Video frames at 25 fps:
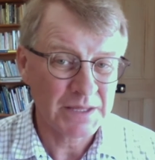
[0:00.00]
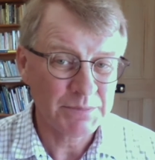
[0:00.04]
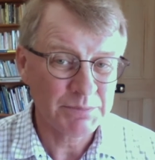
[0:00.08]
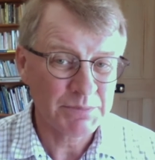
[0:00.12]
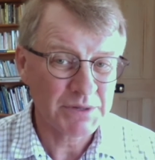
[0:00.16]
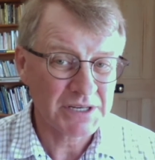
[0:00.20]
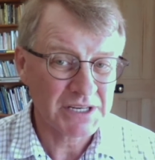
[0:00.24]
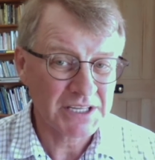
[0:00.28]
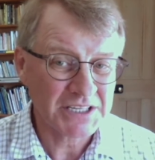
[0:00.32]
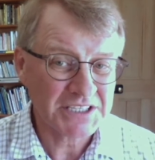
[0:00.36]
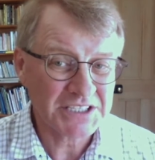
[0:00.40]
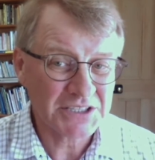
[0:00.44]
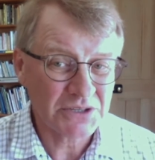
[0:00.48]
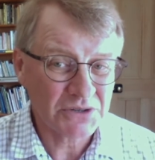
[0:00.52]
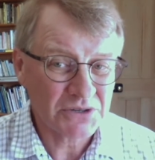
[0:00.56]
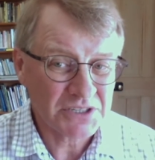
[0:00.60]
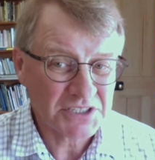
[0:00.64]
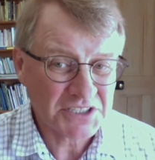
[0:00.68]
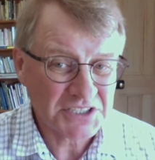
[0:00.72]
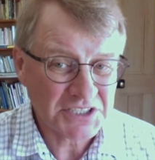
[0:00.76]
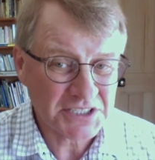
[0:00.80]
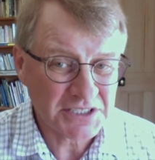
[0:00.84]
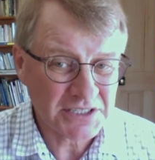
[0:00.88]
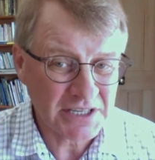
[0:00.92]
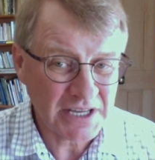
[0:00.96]
But let's look at
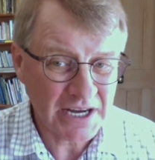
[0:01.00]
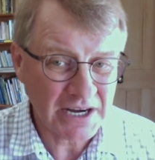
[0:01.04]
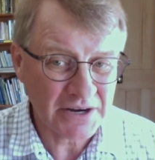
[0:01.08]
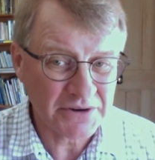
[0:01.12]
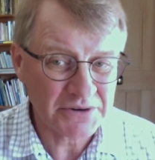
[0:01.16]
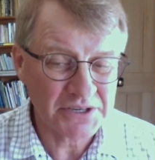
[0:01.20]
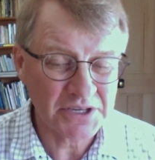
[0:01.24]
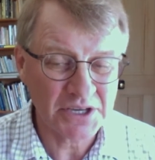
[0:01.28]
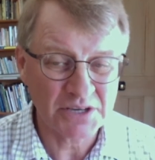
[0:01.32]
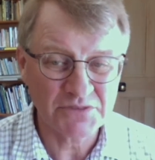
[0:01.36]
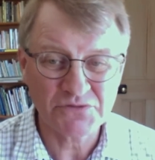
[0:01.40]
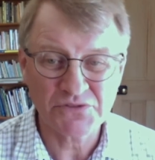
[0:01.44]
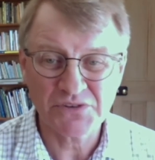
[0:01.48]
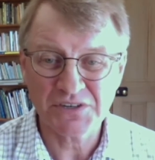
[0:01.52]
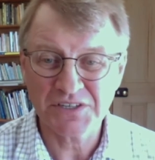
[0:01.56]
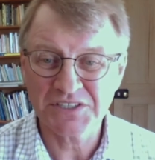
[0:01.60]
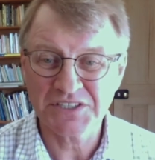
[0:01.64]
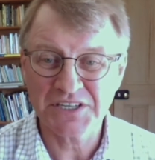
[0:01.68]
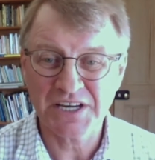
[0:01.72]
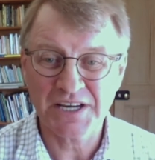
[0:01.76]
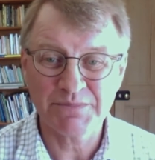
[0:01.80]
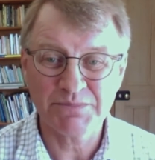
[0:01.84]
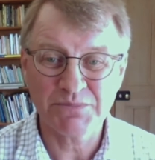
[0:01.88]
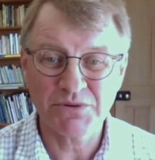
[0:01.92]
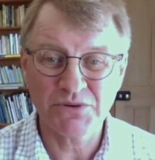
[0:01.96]
a scenario, for
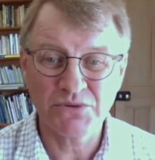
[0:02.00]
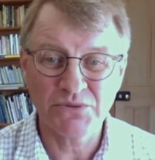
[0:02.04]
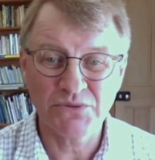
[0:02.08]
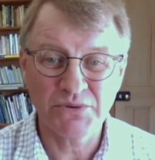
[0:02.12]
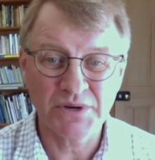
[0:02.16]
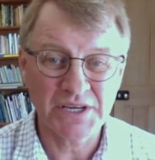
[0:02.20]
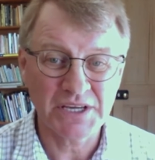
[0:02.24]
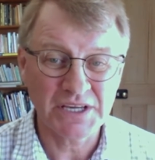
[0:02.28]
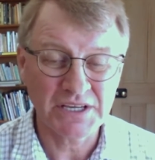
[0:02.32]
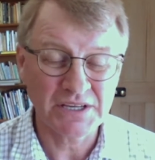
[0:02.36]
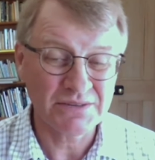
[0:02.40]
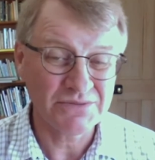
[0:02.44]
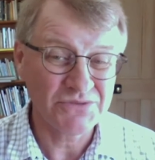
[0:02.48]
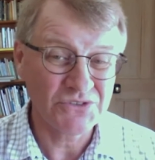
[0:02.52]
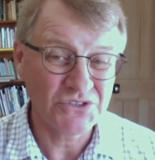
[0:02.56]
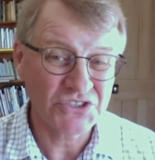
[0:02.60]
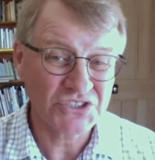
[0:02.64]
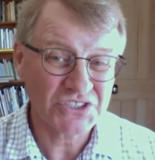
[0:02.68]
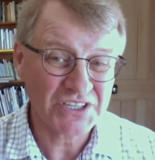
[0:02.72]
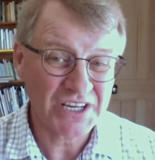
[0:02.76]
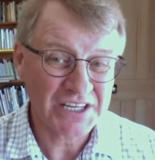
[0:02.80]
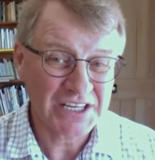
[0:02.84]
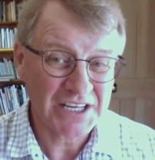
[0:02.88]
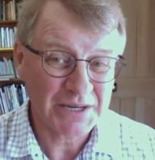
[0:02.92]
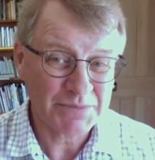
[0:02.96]
example, where you
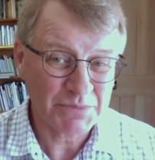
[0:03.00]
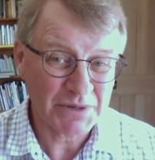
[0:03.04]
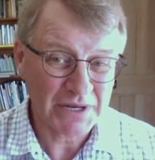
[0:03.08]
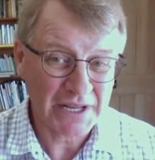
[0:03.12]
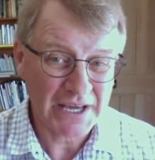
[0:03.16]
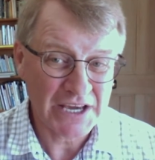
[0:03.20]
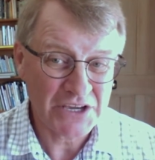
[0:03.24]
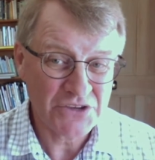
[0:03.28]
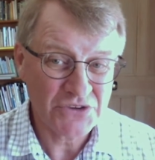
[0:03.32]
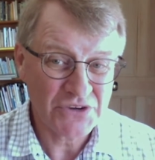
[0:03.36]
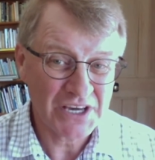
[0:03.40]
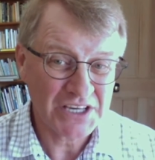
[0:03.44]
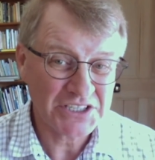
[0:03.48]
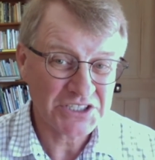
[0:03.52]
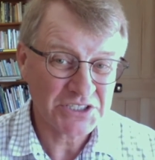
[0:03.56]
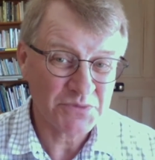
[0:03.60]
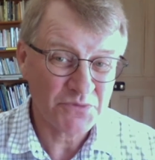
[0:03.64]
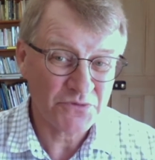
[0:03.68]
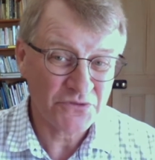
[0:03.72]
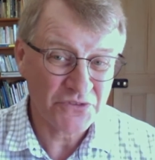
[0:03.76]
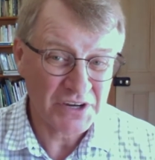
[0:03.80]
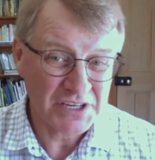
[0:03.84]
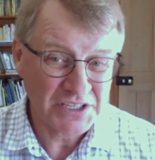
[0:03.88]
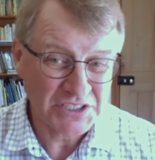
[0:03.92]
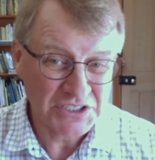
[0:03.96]
stayed up late, you had some
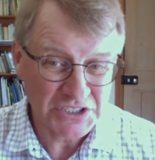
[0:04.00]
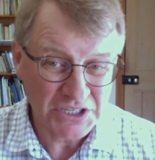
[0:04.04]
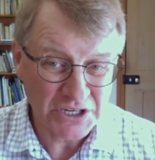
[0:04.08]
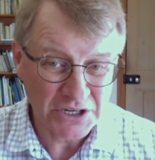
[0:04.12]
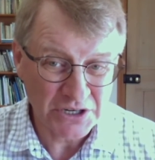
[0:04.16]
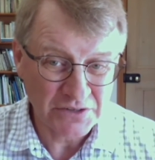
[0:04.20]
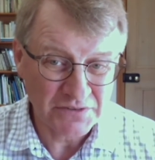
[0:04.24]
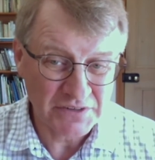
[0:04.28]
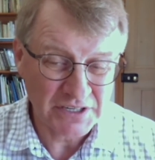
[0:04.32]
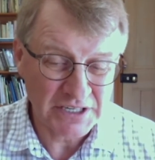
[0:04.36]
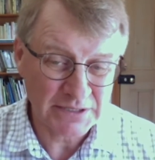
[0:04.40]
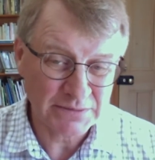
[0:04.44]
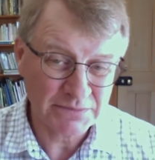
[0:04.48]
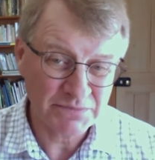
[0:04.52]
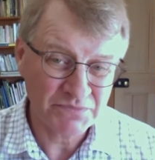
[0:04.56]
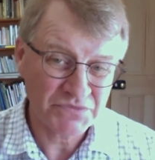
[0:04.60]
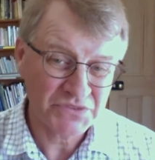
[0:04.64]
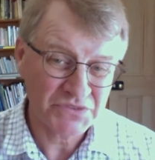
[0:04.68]
friends over,